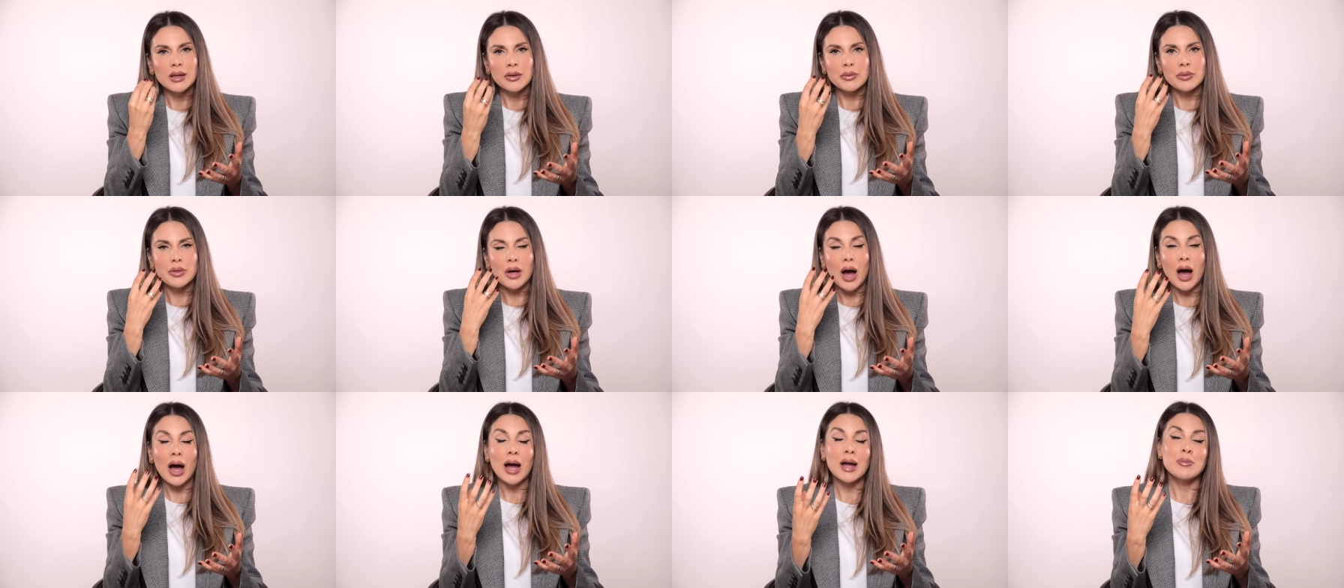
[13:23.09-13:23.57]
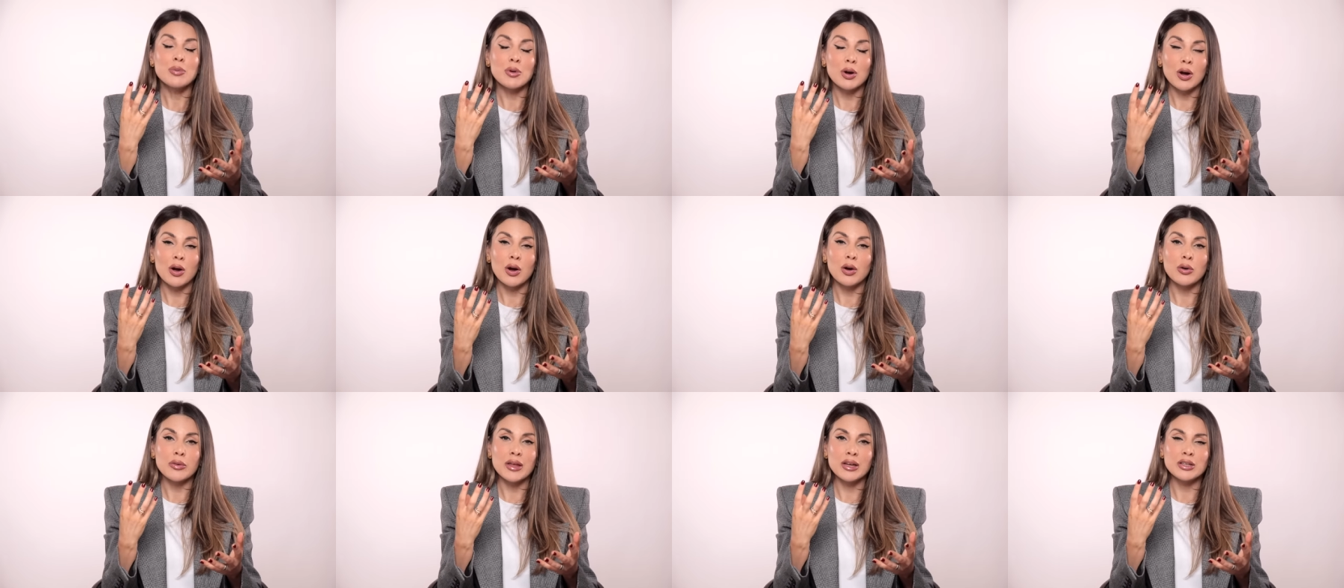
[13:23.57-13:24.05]
the
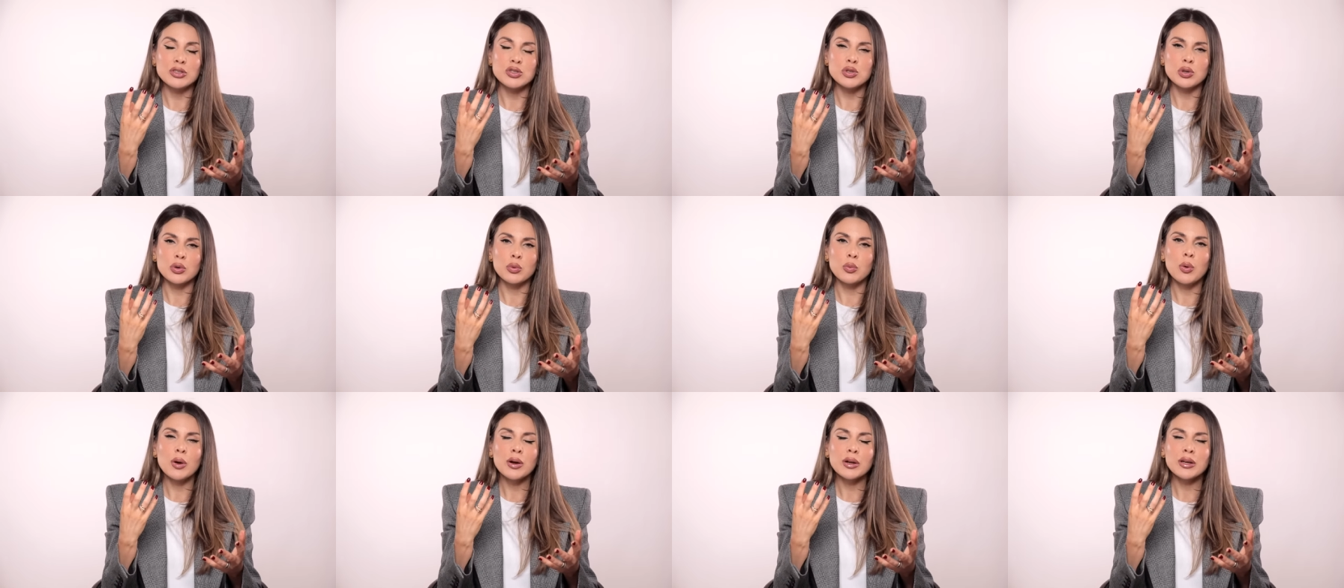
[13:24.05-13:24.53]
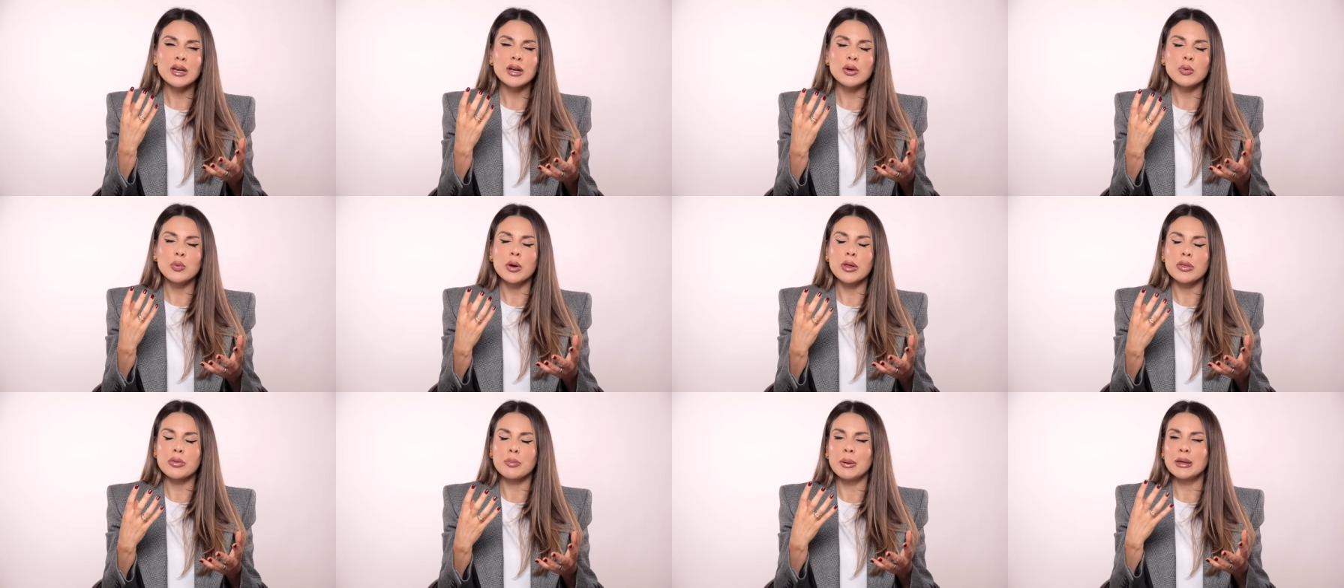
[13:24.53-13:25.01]
eyebrow that you're working
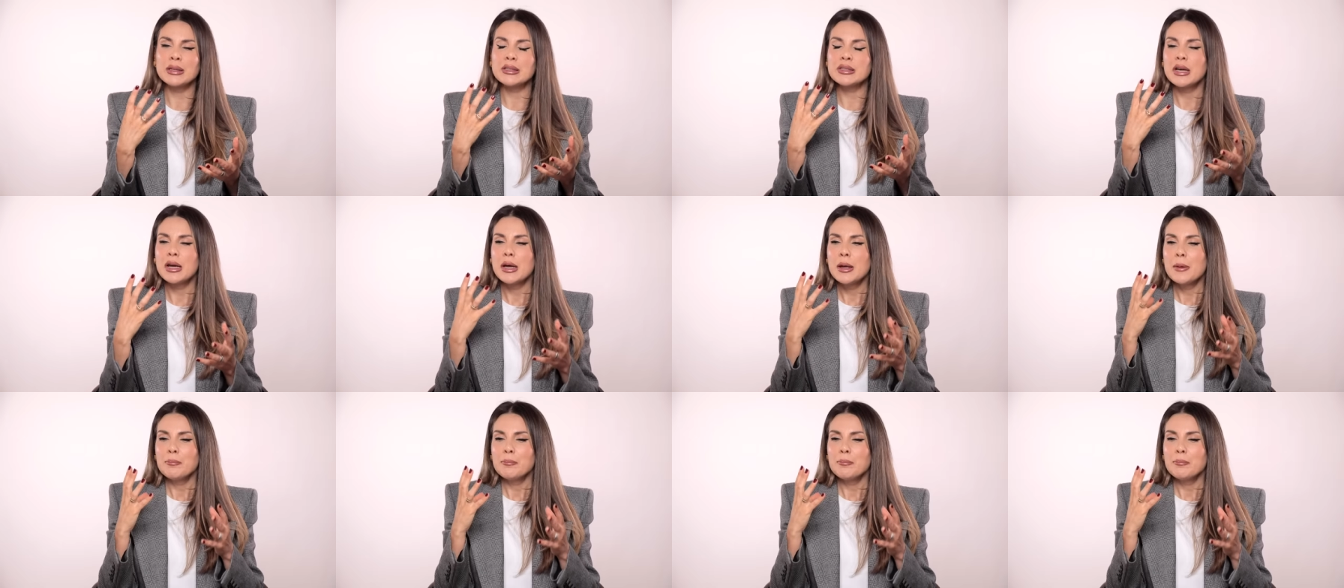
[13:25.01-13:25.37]
with, but